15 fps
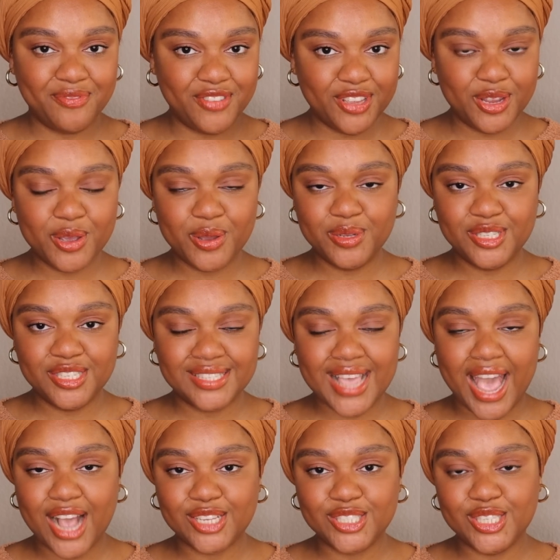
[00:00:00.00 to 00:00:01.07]
video just
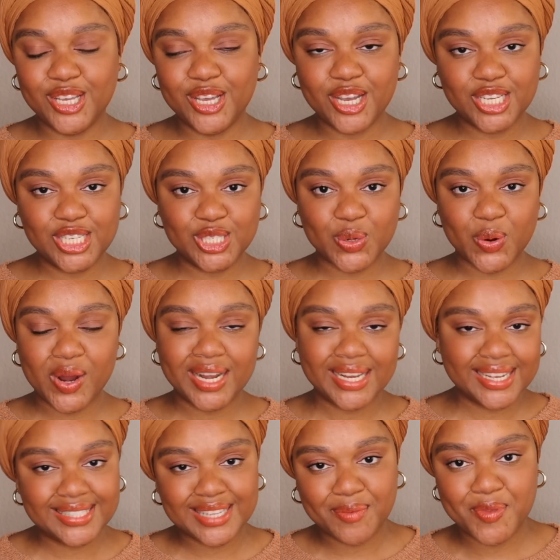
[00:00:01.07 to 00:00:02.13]
actually cut short
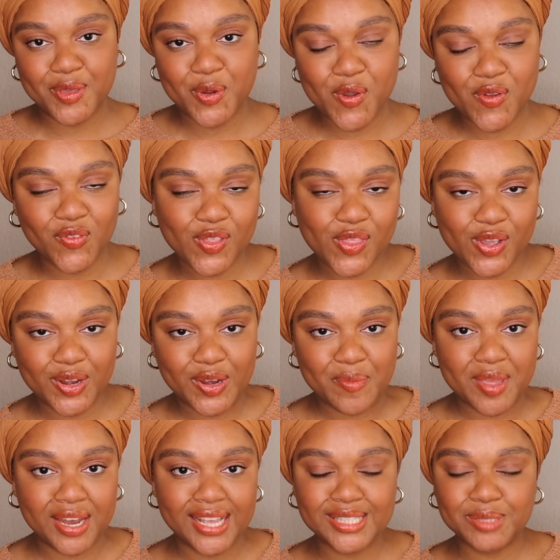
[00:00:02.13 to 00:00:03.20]
because I've been going for 30
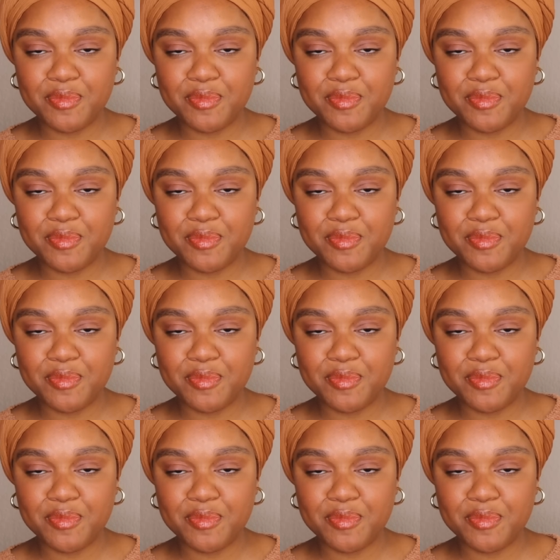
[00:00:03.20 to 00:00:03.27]
minutes.